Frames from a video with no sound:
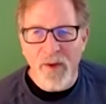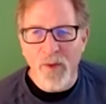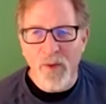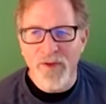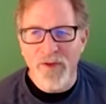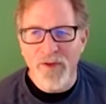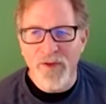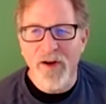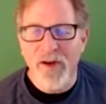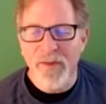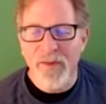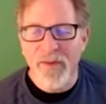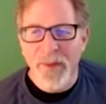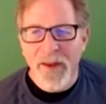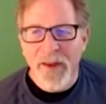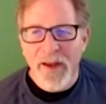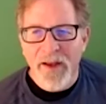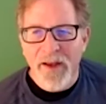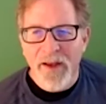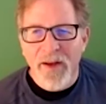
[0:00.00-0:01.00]
One's called
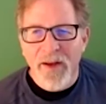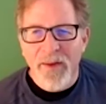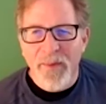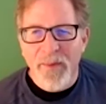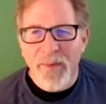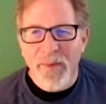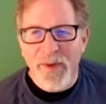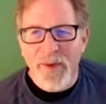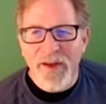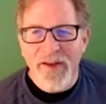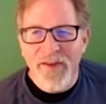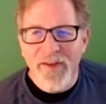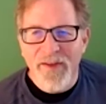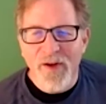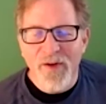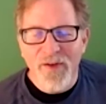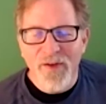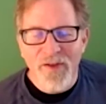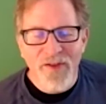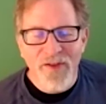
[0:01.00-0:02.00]
Please Don't